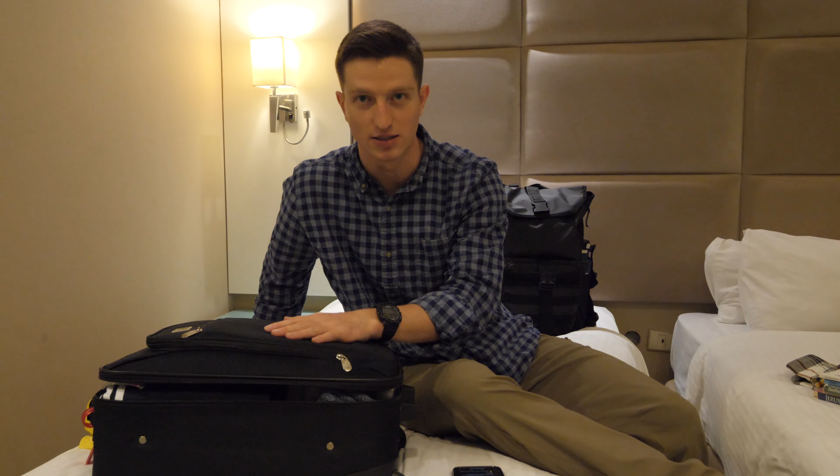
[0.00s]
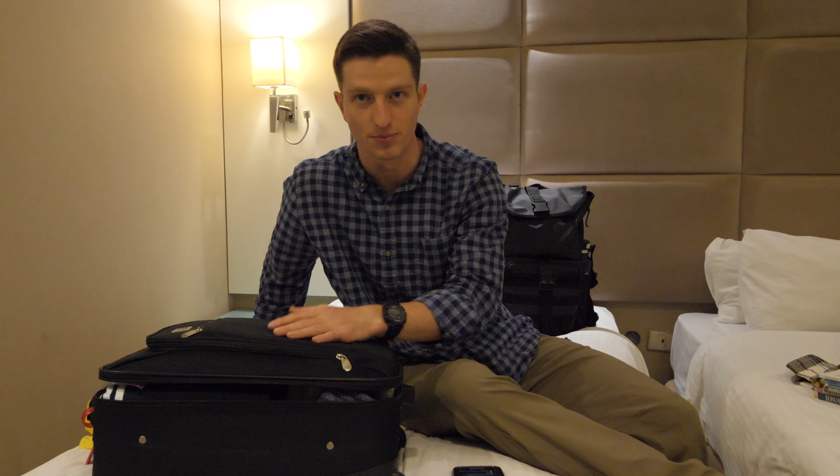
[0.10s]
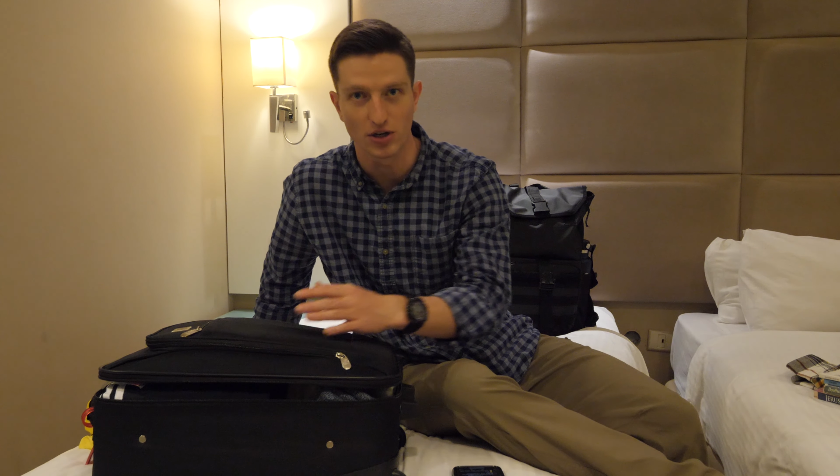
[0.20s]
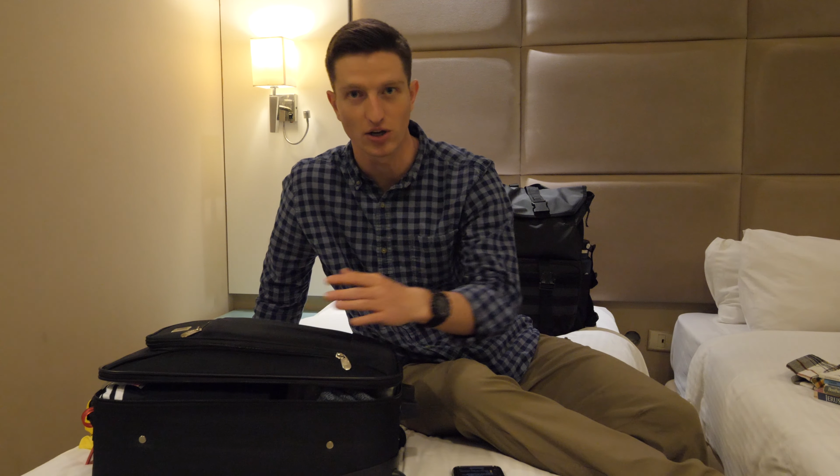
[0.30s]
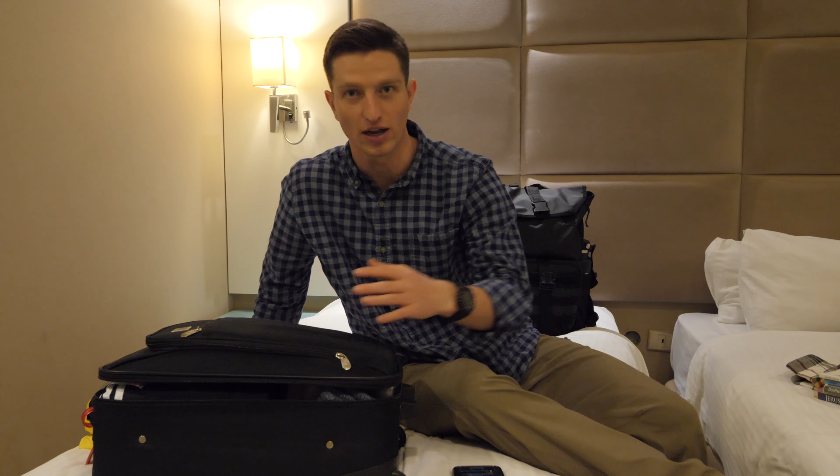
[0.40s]

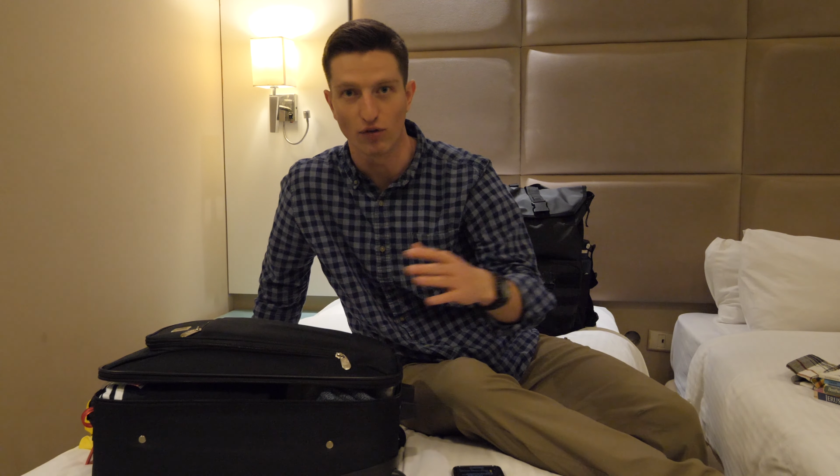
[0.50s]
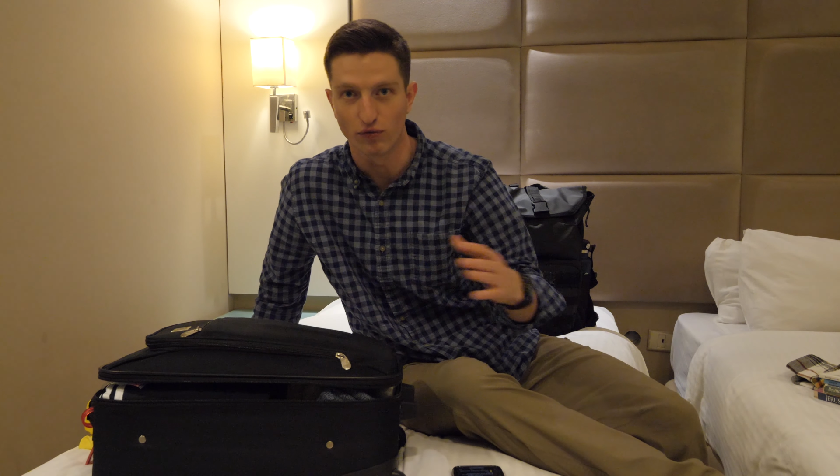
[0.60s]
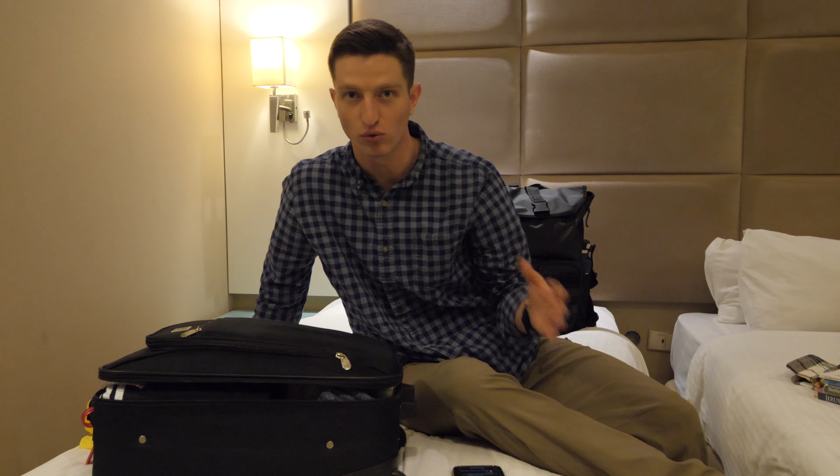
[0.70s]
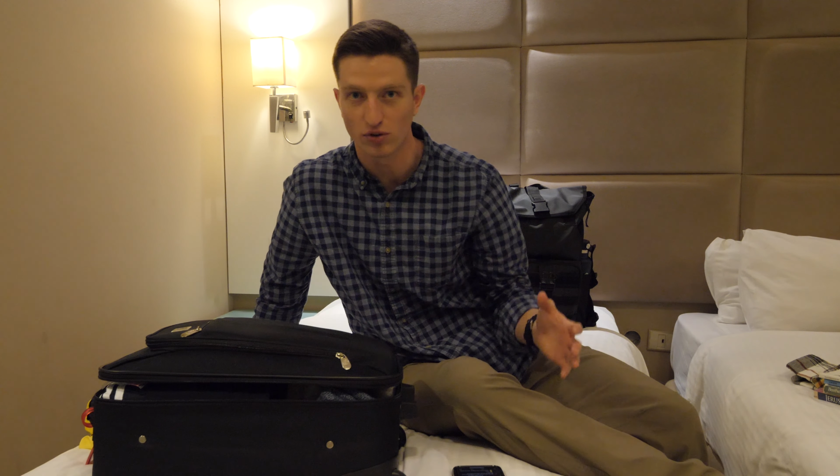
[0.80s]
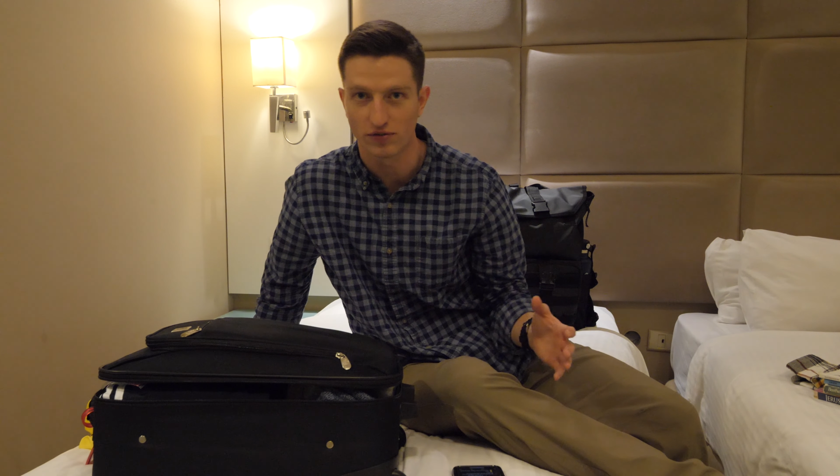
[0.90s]
depending on how
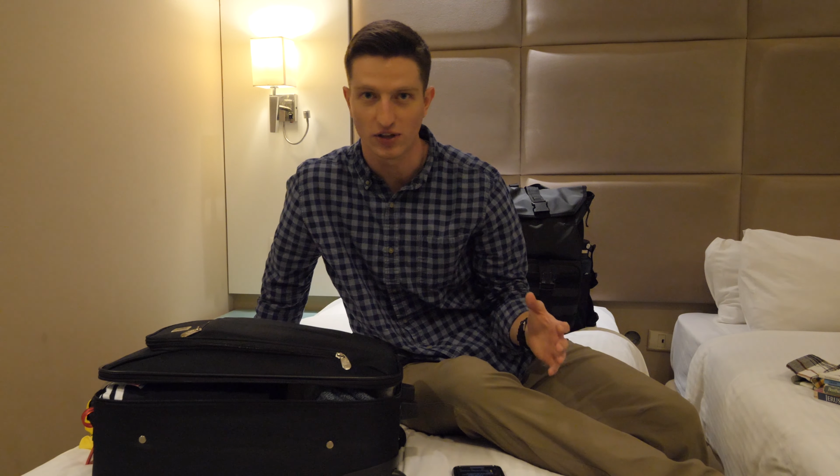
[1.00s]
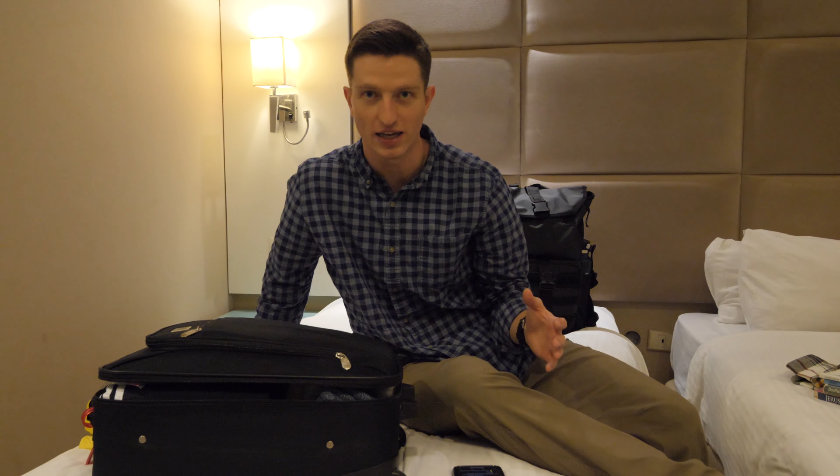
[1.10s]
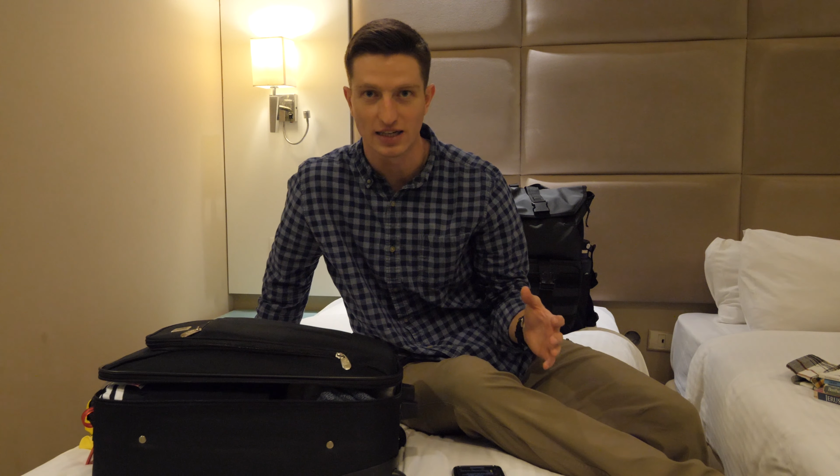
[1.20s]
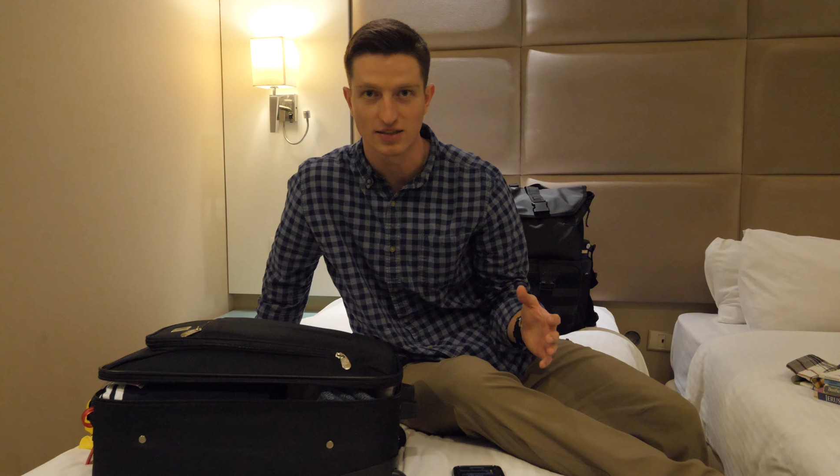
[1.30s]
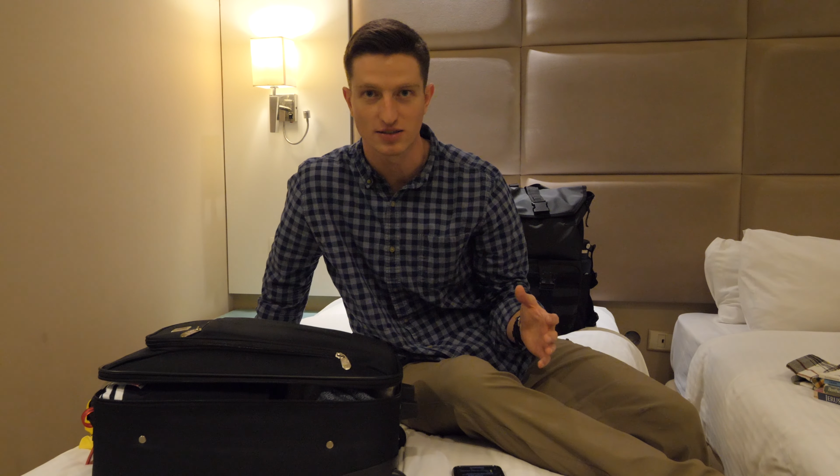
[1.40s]
full the
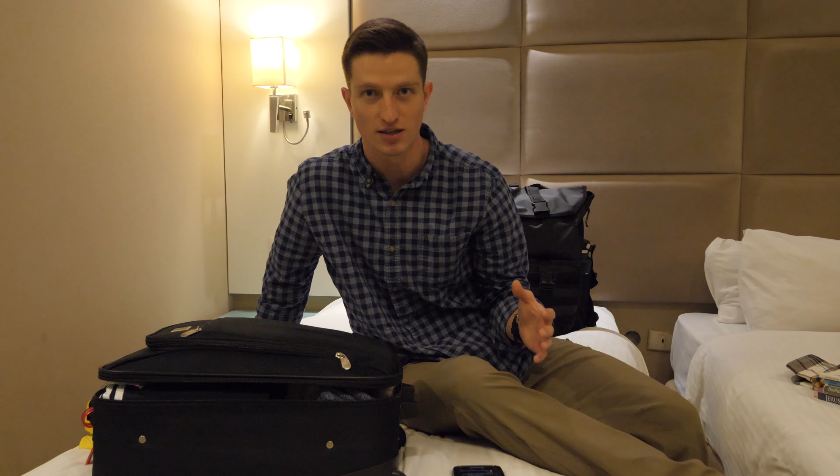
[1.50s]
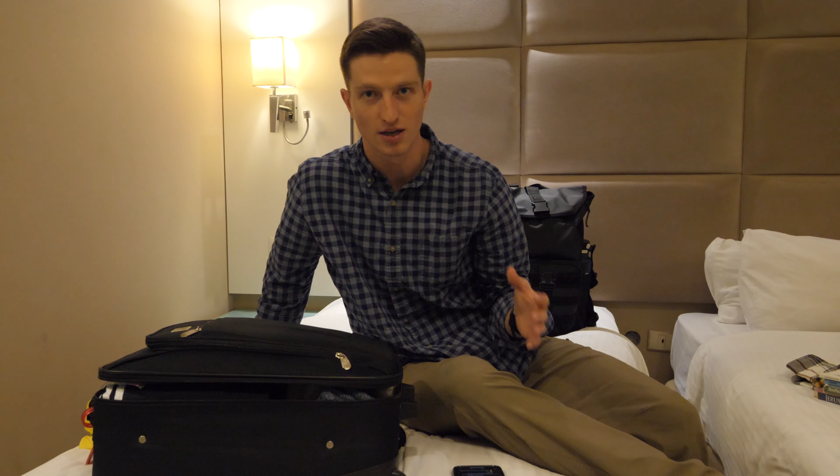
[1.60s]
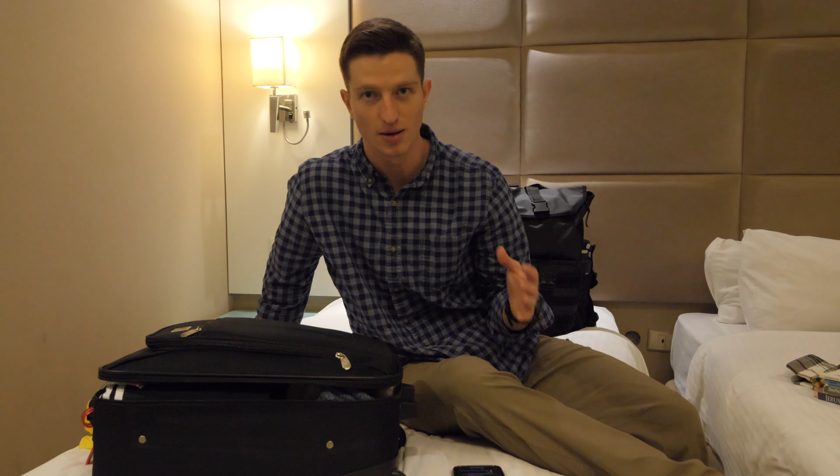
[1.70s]
flight is.